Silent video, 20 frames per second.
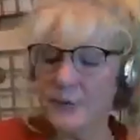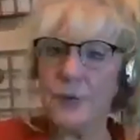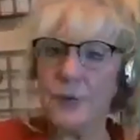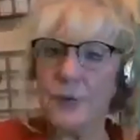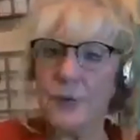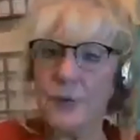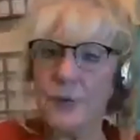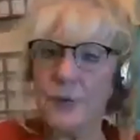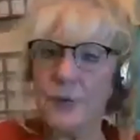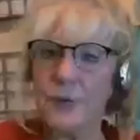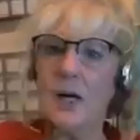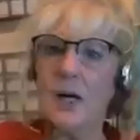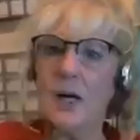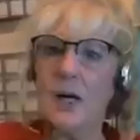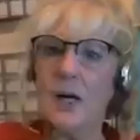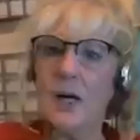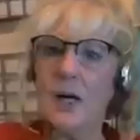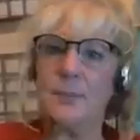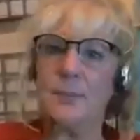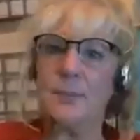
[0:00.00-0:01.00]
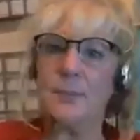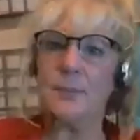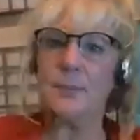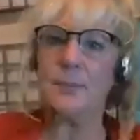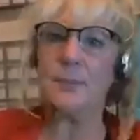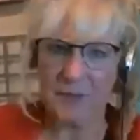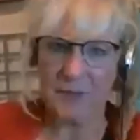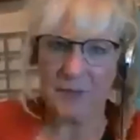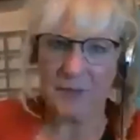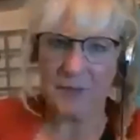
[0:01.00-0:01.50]
to be
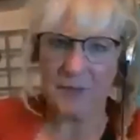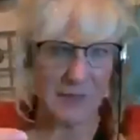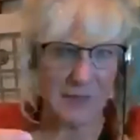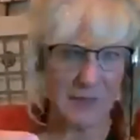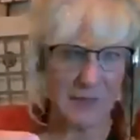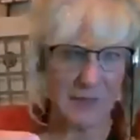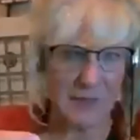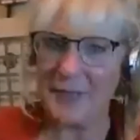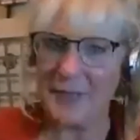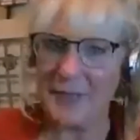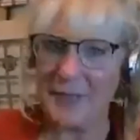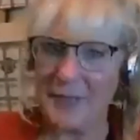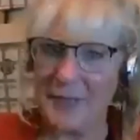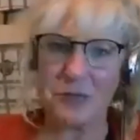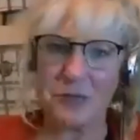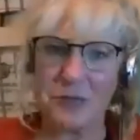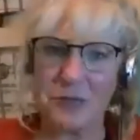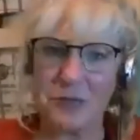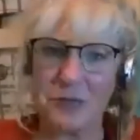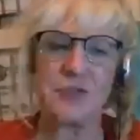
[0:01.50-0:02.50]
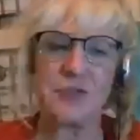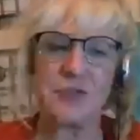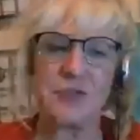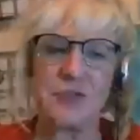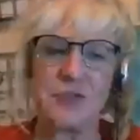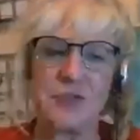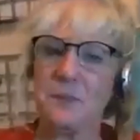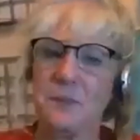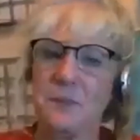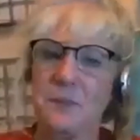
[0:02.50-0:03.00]
invested in the character.
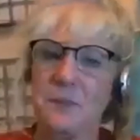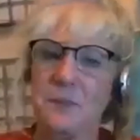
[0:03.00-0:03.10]
So